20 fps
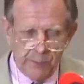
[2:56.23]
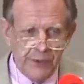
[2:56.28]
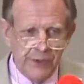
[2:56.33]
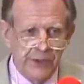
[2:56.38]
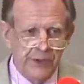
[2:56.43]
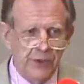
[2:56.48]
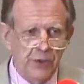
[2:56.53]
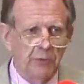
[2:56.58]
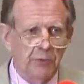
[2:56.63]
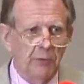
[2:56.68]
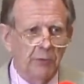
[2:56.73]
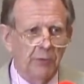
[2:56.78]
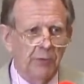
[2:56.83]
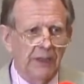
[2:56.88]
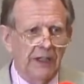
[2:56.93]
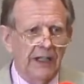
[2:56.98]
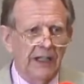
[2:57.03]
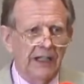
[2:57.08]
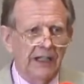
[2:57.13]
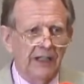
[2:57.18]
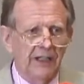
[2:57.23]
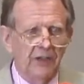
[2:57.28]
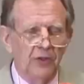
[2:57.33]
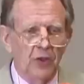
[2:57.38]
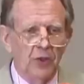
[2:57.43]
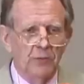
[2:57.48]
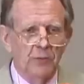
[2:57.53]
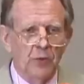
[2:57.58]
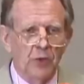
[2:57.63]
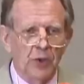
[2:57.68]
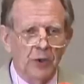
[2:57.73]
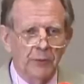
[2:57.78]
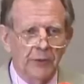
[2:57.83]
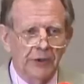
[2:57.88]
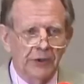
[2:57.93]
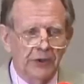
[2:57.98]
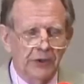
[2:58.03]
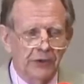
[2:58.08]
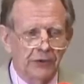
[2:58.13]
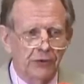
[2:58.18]
presumably no
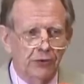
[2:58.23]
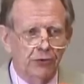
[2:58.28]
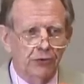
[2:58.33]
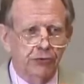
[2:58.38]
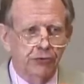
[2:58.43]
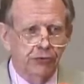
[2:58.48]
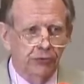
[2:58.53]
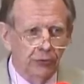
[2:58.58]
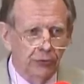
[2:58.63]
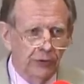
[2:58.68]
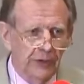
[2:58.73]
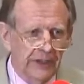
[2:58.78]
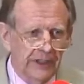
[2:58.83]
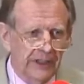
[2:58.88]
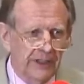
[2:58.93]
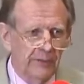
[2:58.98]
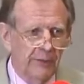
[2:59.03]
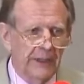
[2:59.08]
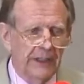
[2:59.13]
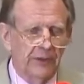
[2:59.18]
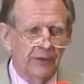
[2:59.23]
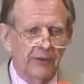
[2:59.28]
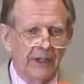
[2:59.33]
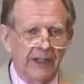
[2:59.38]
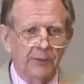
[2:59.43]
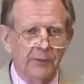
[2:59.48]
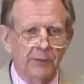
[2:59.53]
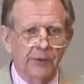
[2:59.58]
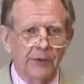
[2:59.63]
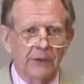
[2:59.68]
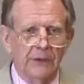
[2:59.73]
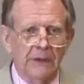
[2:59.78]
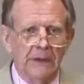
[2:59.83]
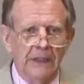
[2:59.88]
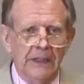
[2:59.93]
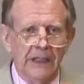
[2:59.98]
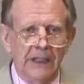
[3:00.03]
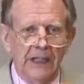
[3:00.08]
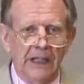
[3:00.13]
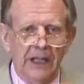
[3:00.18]
Mormon could truly be credible
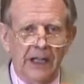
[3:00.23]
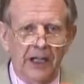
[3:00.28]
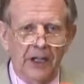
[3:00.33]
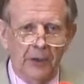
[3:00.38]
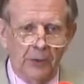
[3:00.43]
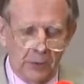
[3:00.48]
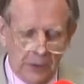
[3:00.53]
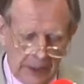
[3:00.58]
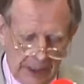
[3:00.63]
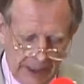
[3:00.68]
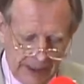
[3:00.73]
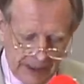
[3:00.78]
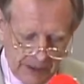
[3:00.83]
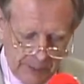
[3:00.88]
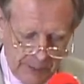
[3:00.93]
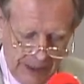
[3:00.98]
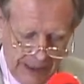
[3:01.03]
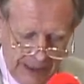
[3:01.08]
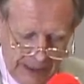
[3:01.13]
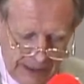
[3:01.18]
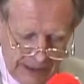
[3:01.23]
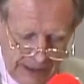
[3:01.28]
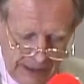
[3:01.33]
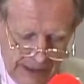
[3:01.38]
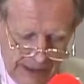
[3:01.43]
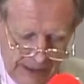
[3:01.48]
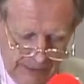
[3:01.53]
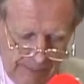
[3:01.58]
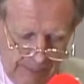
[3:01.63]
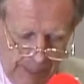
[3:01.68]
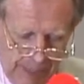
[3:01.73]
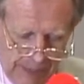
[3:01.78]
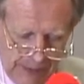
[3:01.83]
uh, writing about uh,